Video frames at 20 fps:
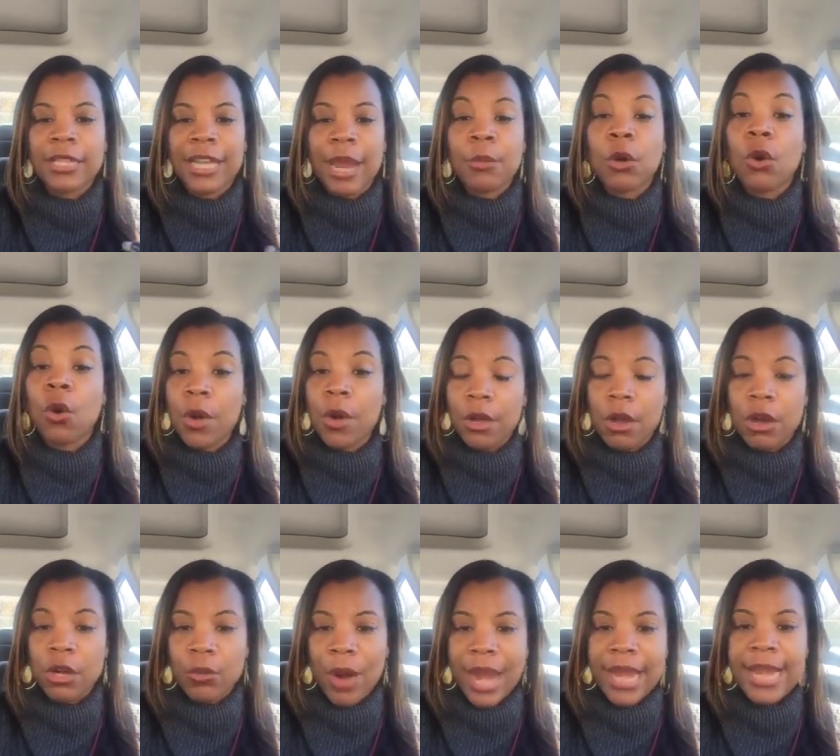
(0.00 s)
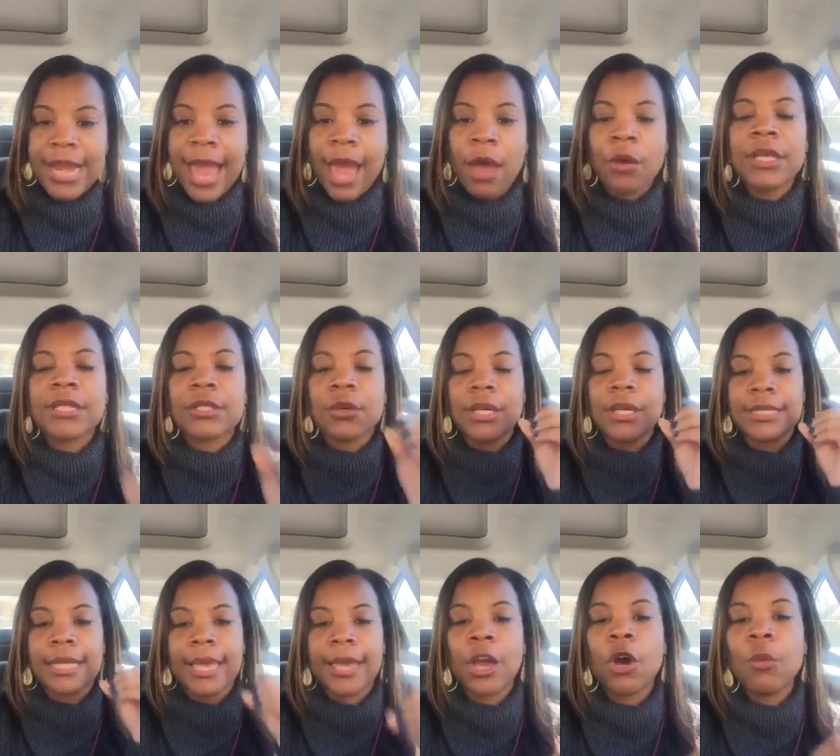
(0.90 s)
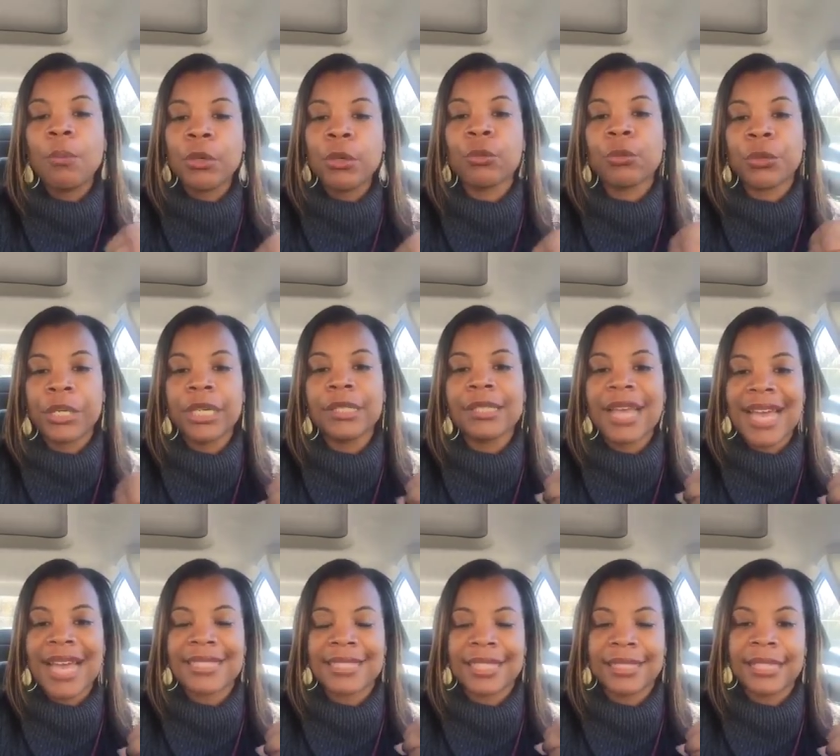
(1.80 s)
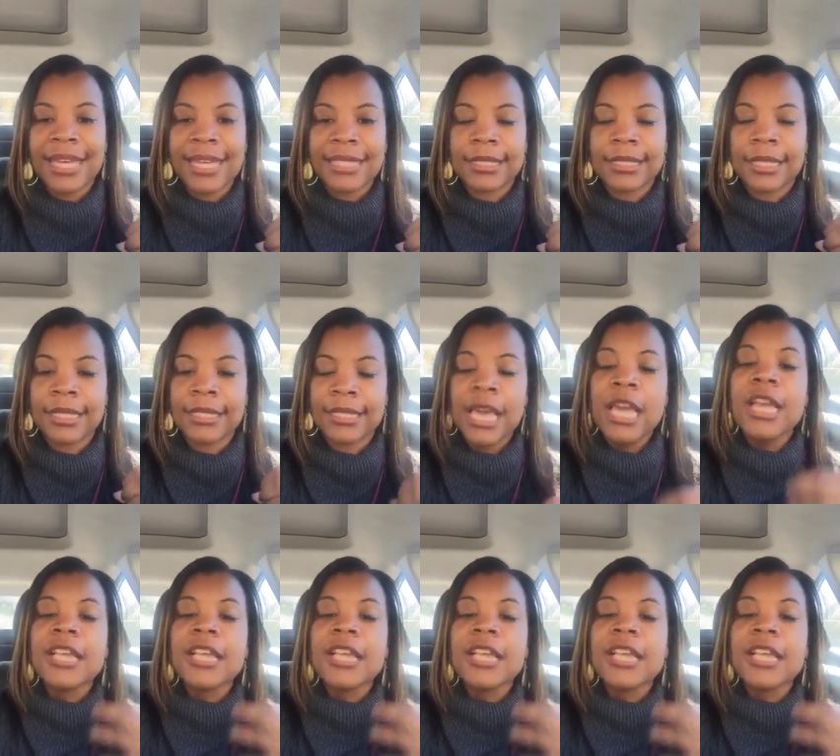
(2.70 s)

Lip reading: that I'm going on right now, is going to help me realize the lessons